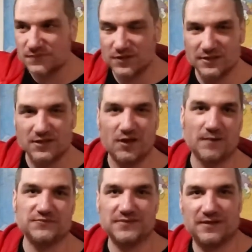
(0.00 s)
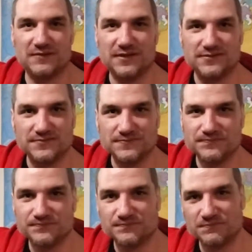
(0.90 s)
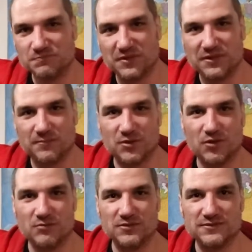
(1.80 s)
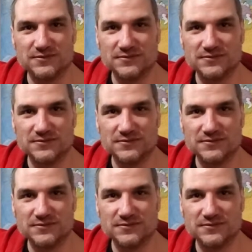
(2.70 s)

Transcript: Look at the cops nowadays, beating up our homeless.